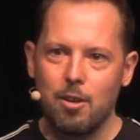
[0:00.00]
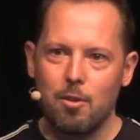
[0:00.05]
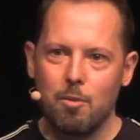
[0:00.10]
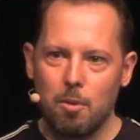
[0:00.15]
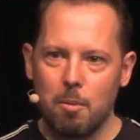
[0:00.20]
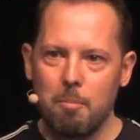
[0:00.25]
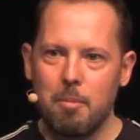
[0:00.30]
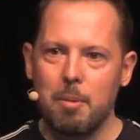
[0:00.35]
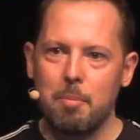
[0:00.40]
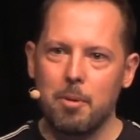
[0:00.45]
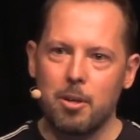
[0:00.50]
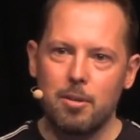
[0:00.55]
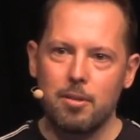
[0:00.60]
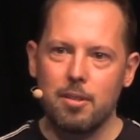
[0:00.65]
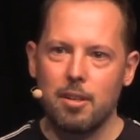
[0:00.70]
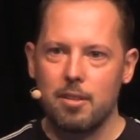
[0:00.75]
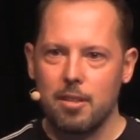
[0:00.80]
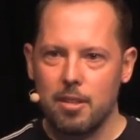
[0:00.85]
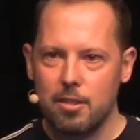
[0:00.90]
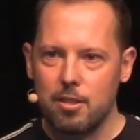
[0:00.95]
Remember
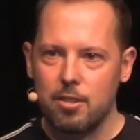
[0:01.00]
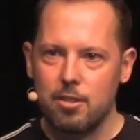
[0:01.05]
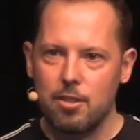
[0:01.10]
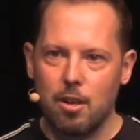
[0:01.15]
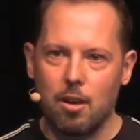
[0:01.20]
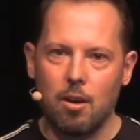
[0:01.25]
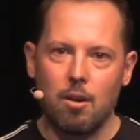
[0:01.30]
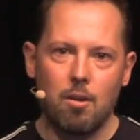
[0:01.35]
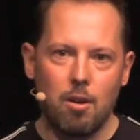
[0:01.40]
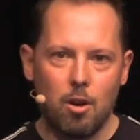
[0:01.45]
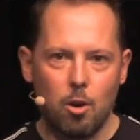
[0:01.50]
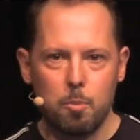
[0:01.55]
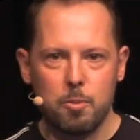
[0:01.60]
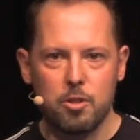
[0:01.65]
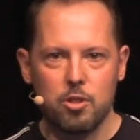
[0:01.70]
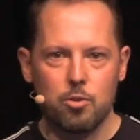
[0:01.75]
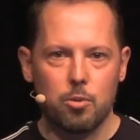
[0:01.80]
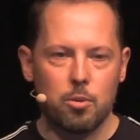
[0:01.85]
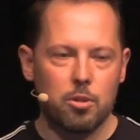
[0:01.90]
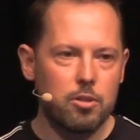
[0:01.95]
that this is all
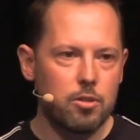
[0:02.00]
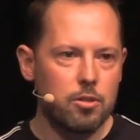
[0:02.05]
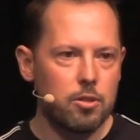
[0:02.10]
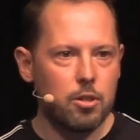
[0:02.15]
open source.